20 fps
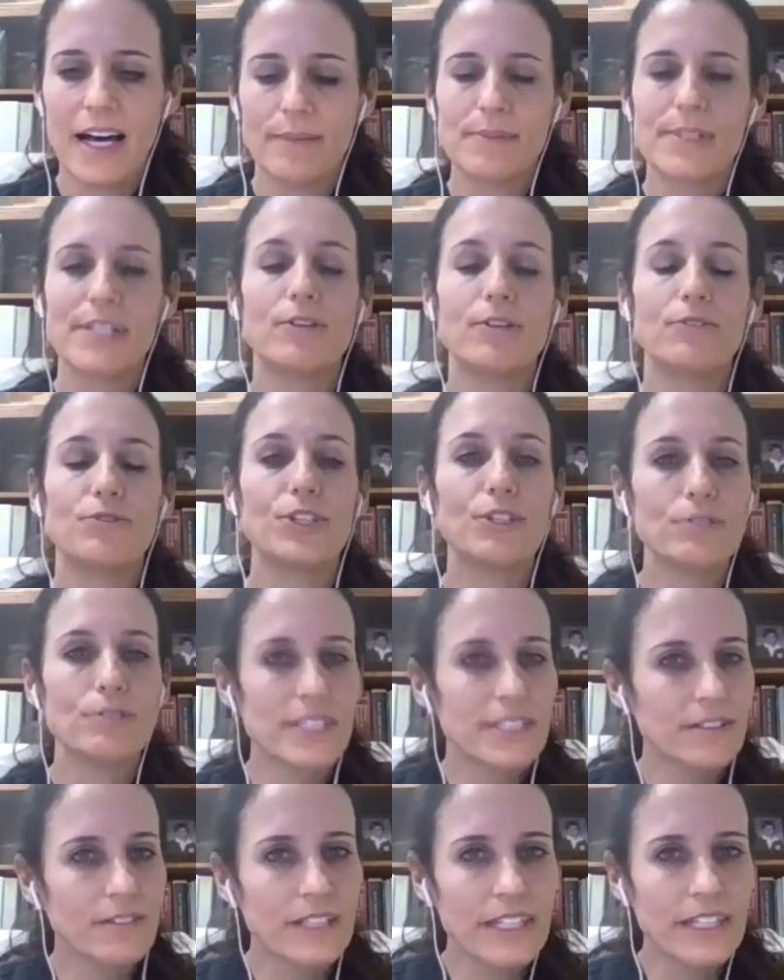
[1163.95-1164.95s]
So you
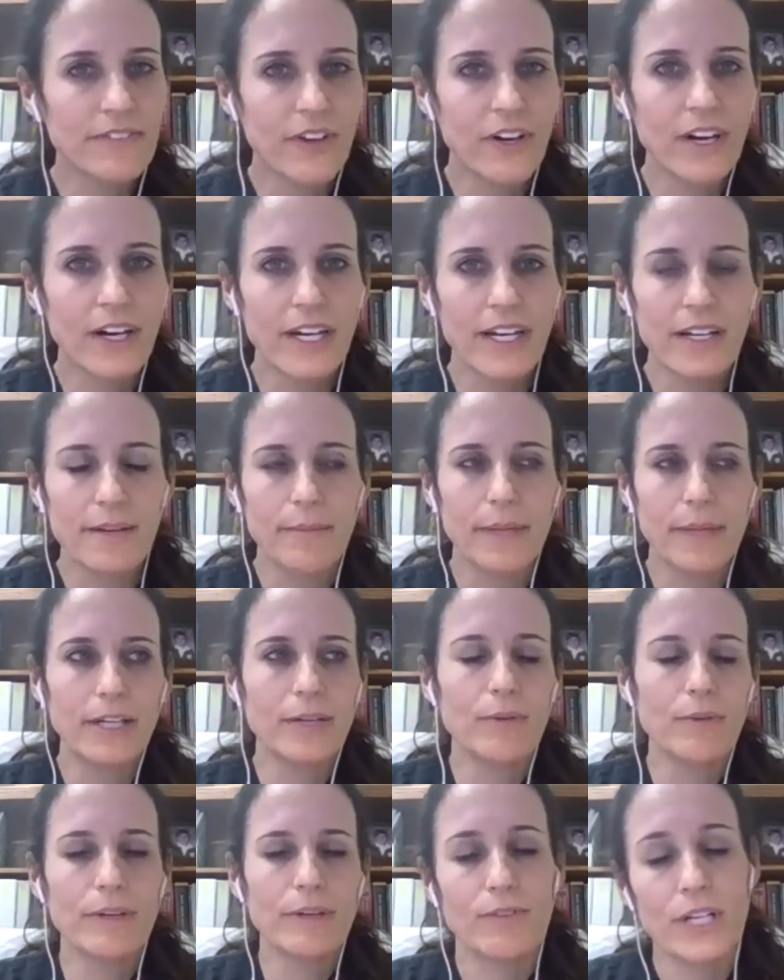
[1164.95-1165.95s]
still live on, Mary.
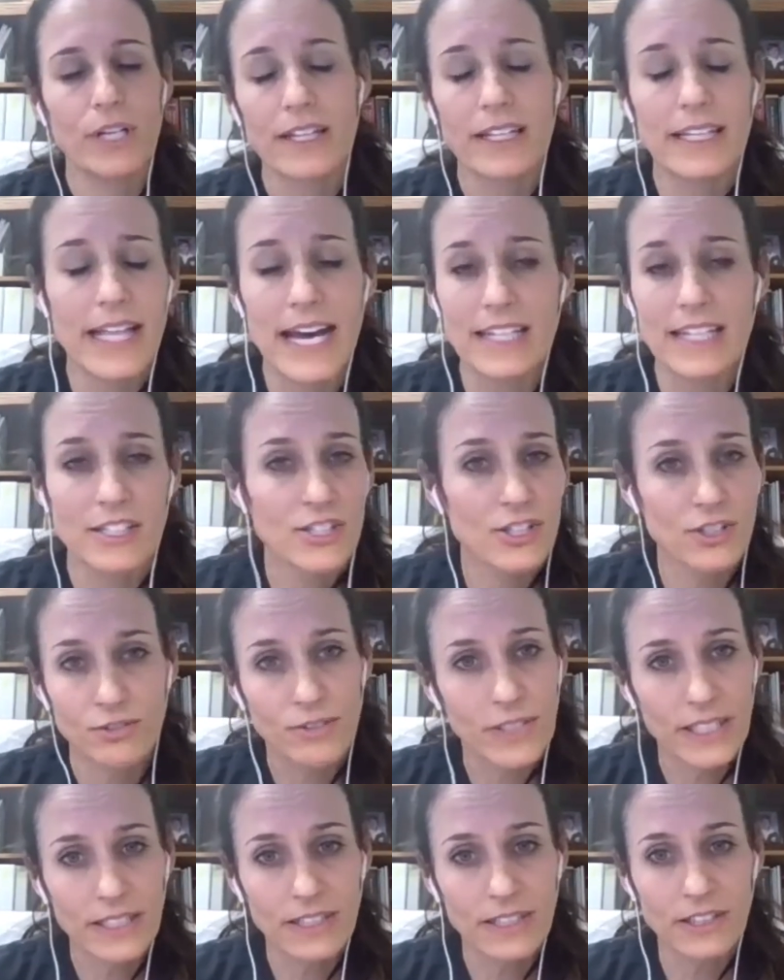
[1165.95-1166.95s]
We've won the last 2
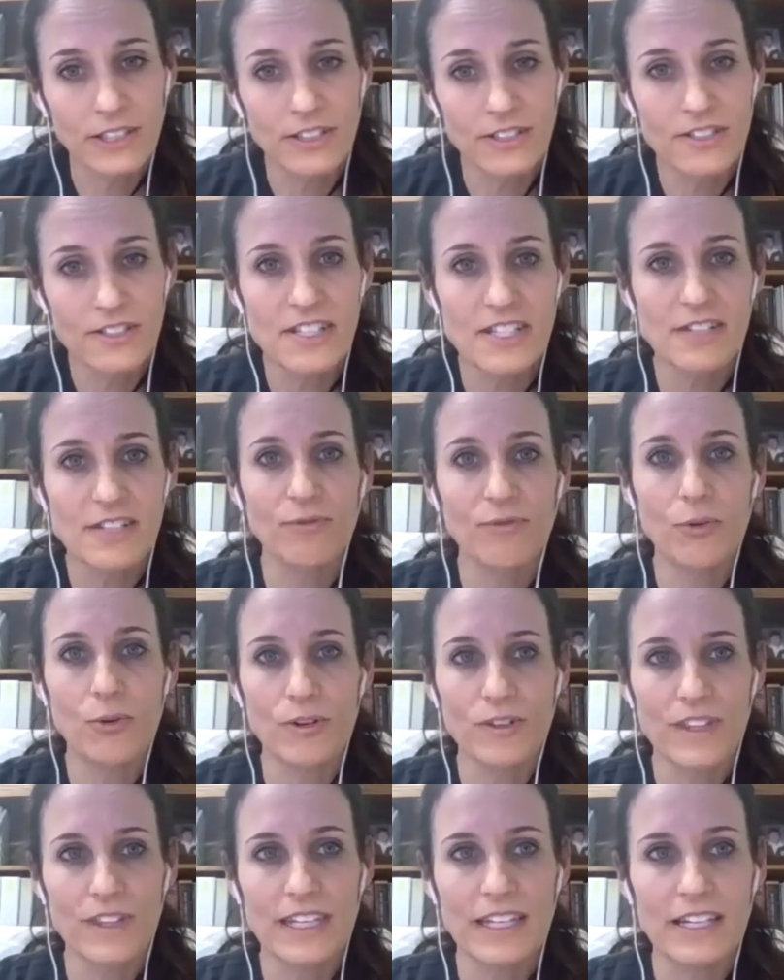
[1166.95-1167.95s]
years
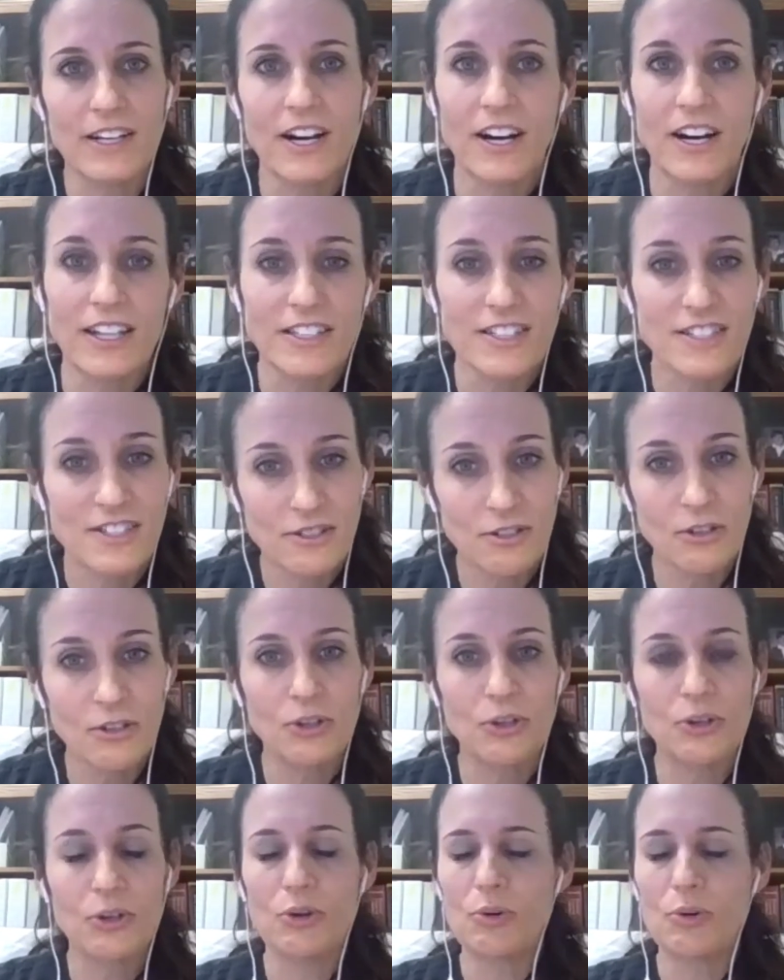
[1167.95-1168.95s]
for the
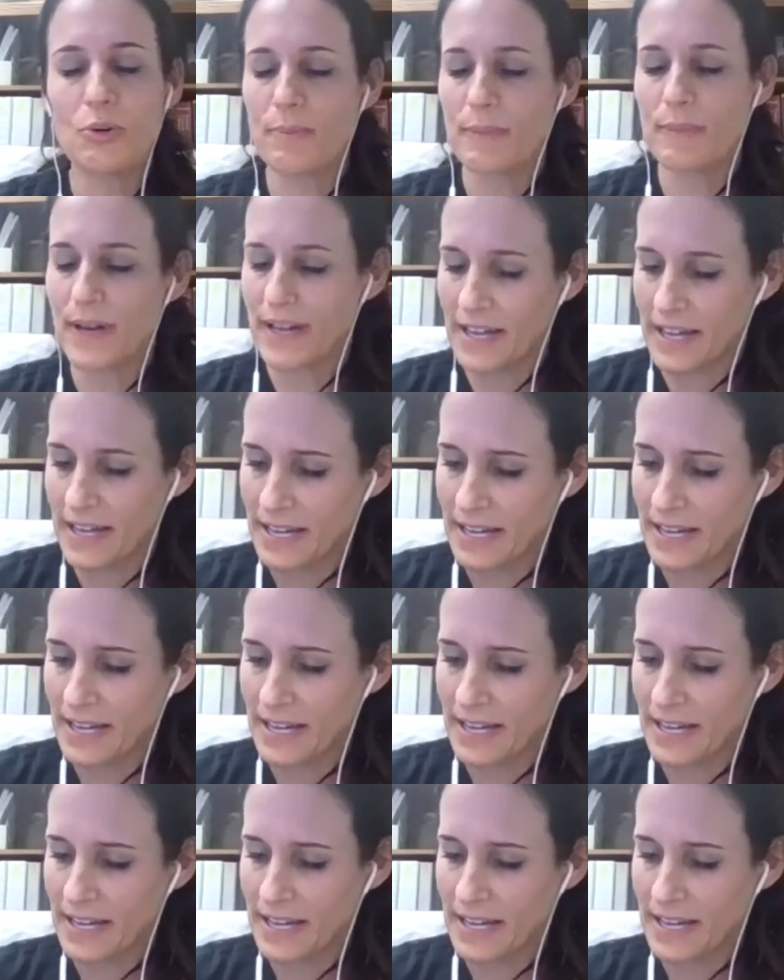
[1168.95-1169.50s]
costume